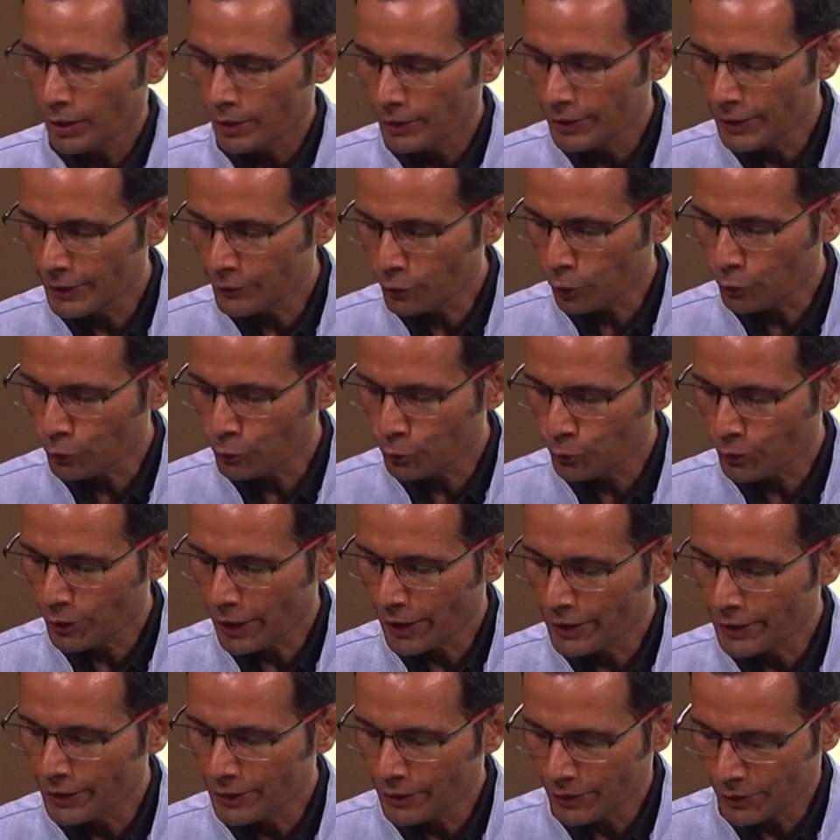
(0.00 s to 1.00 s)
Let's also
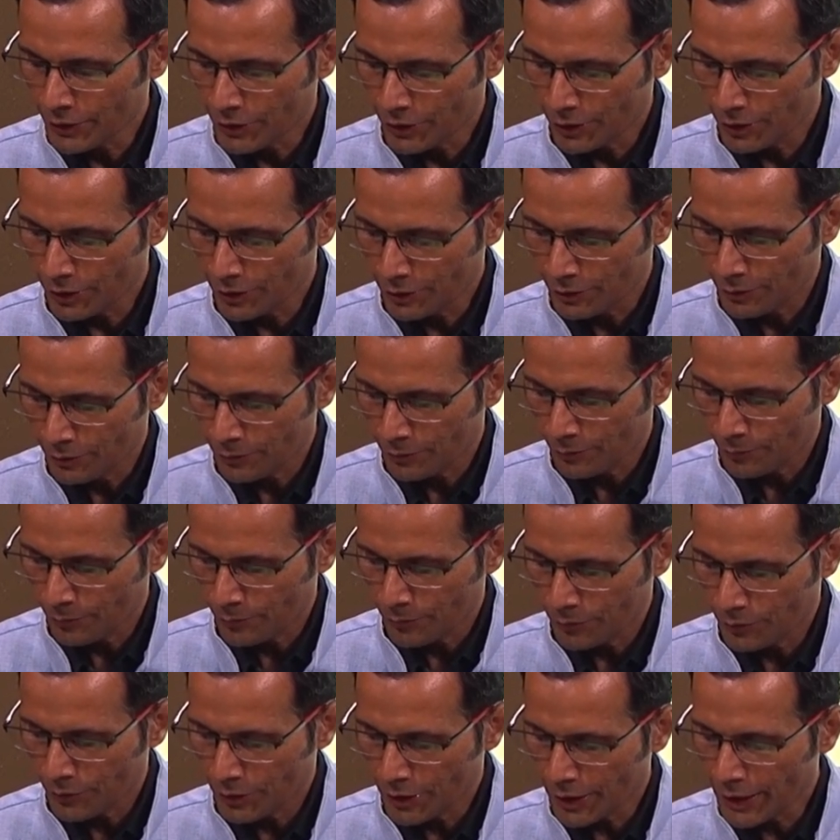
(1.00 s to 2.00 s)
write here
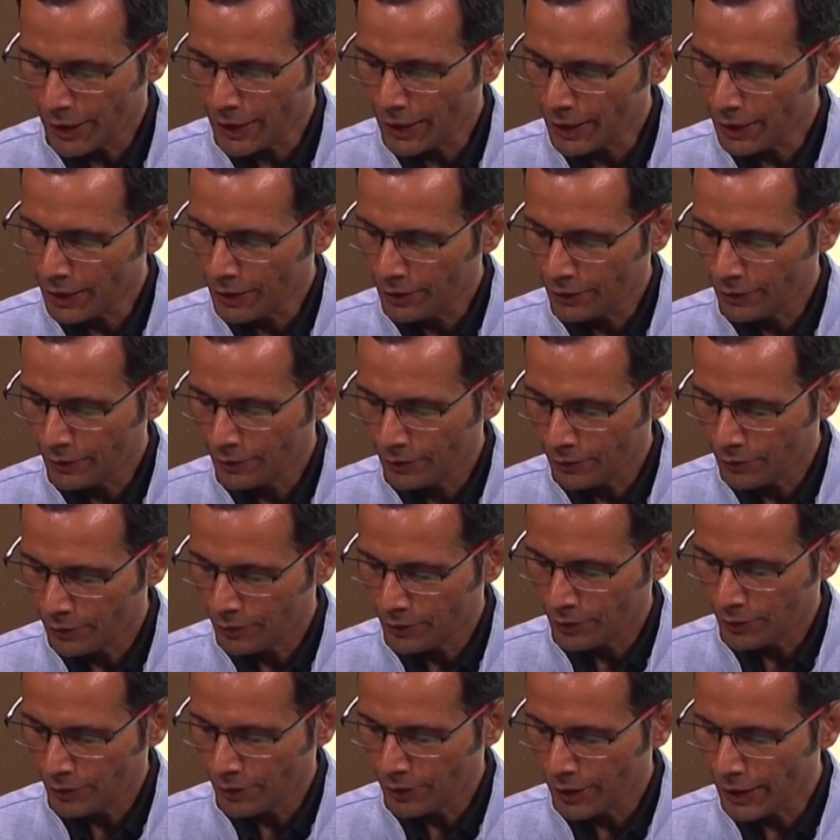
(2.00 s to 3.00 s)
A,
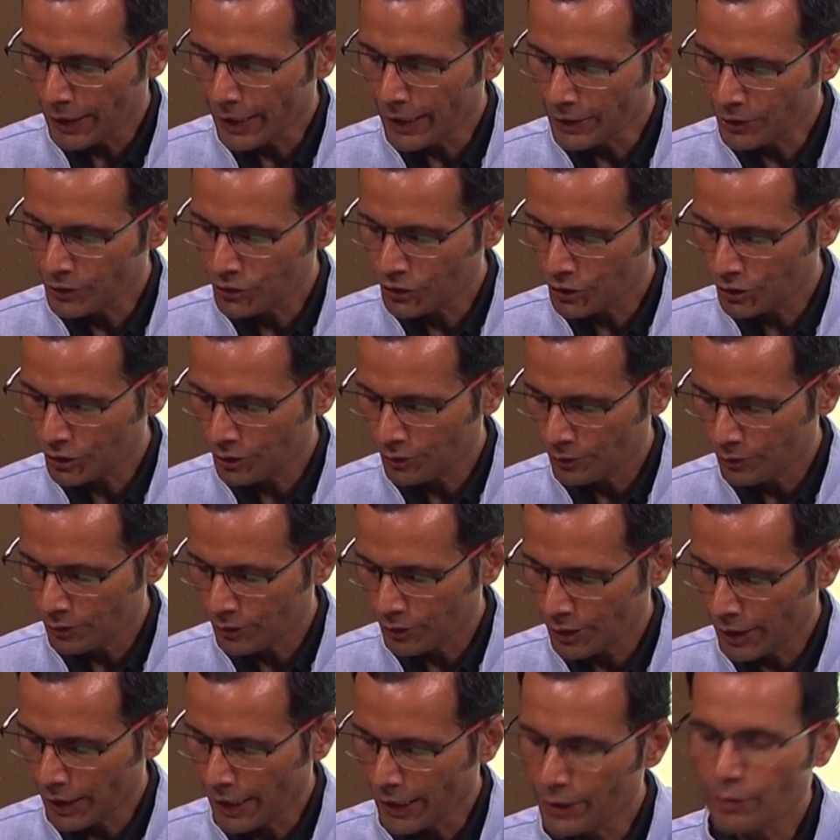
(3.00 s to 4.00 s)
H,
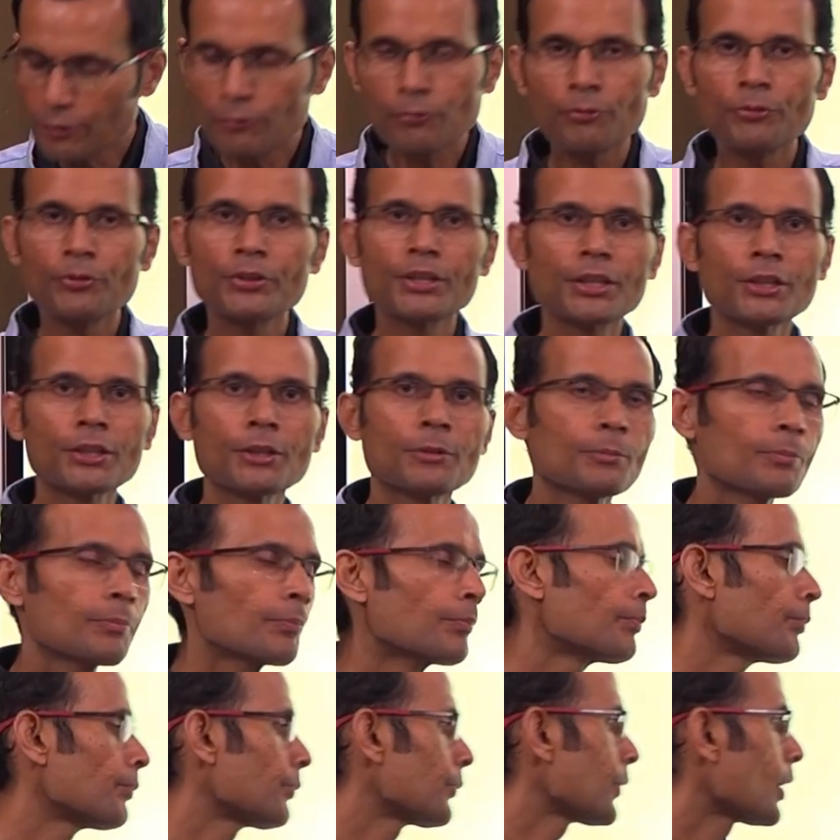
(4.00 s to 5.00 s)
and V.
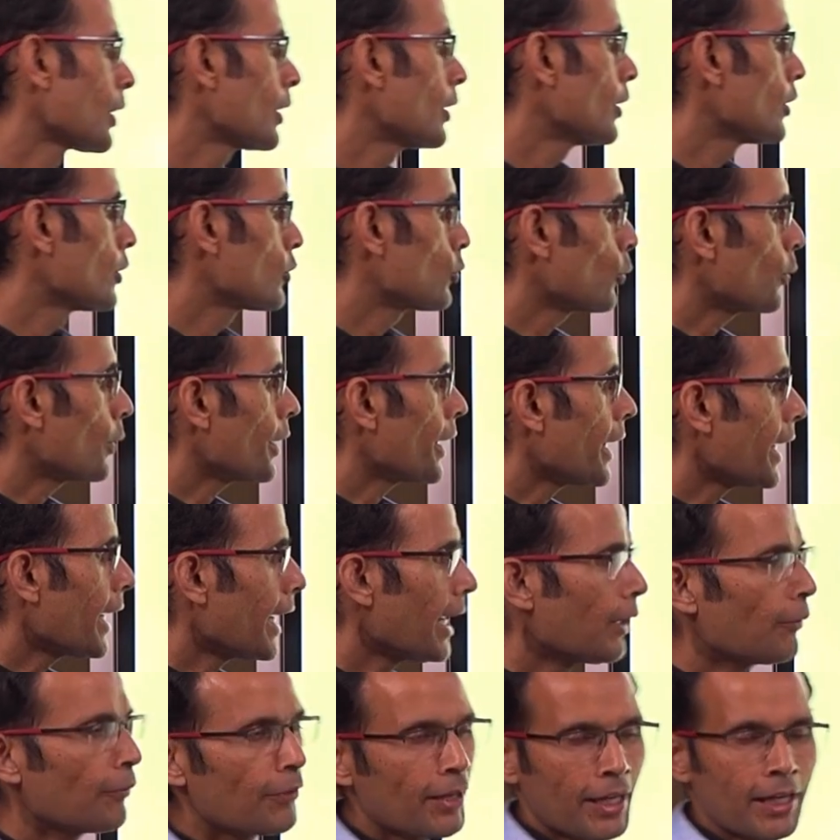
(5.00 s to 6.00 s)
So,
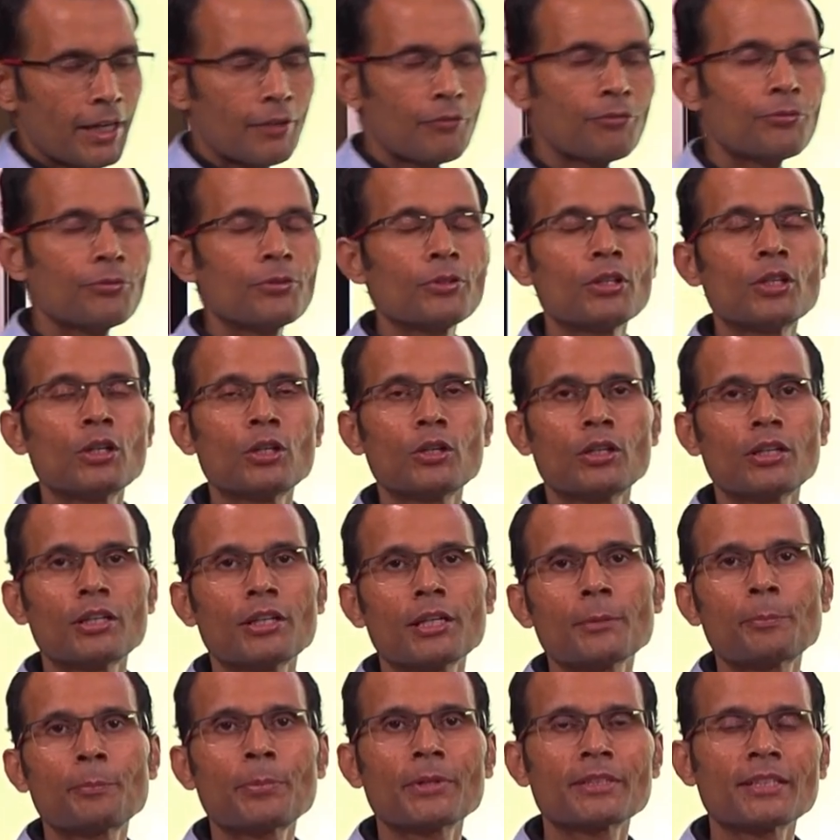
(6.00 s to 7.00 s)
A wave
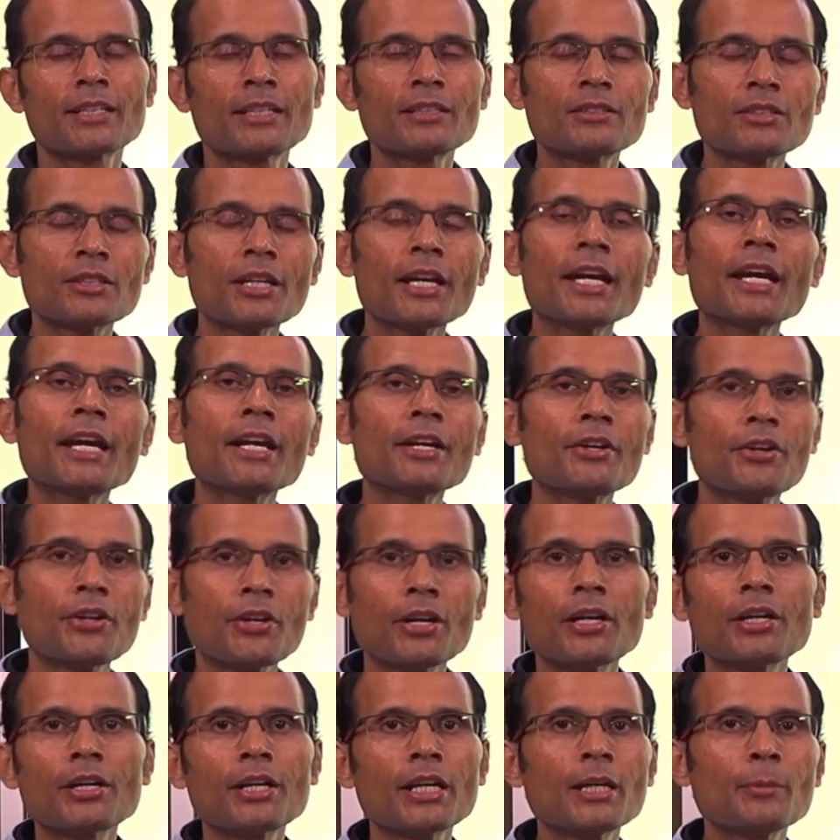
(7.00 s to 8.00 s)
represents
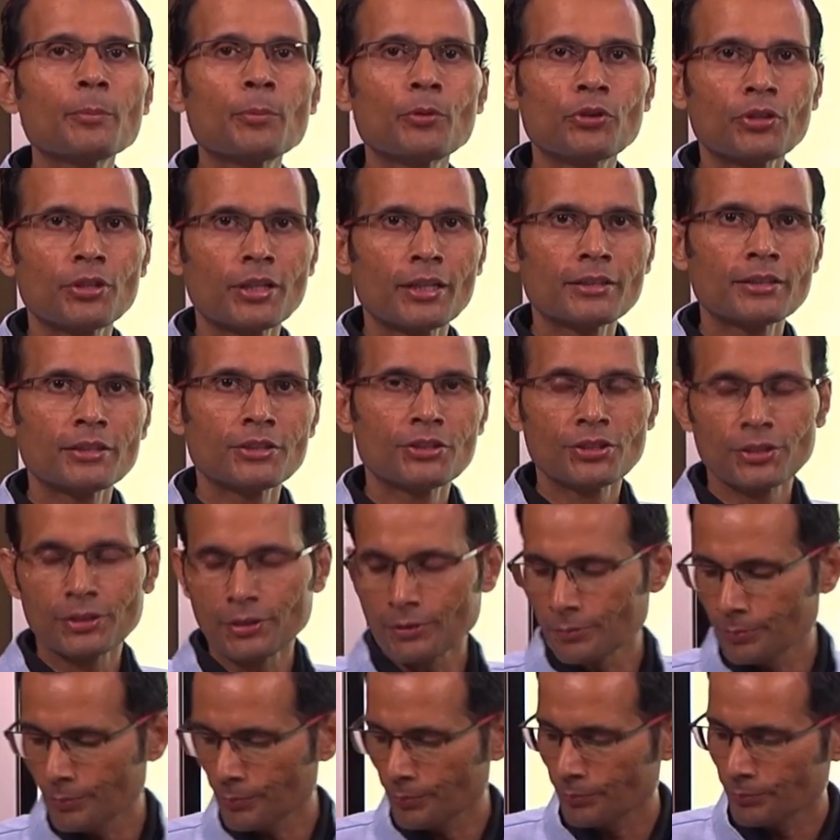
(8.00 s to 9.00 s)
atrial
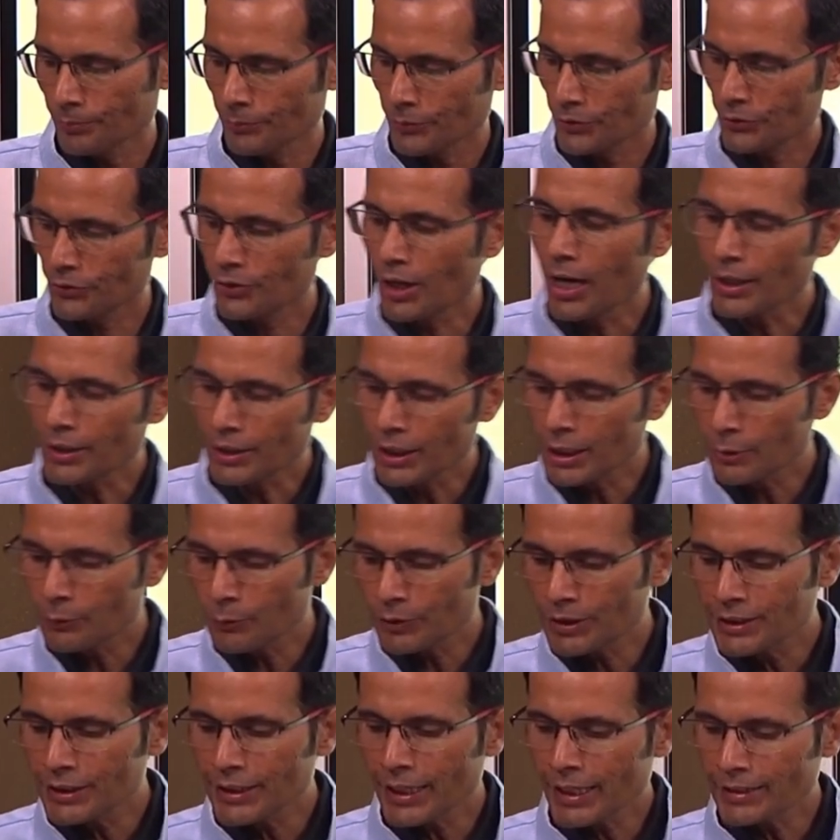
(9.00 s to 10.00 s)
depolarization starting
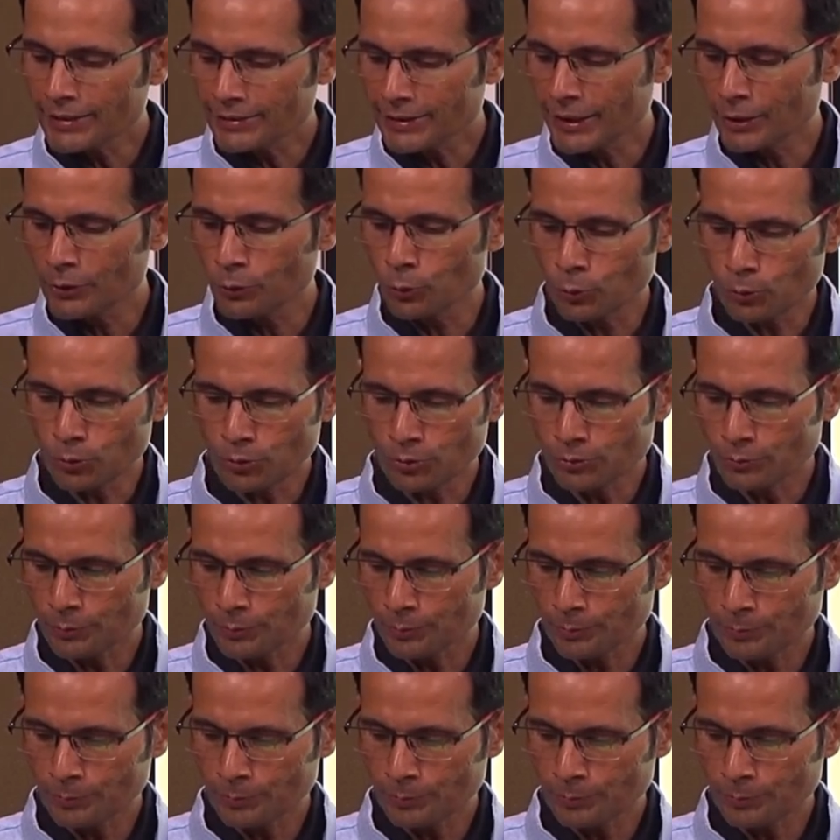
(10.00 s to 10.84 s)
with the SA node.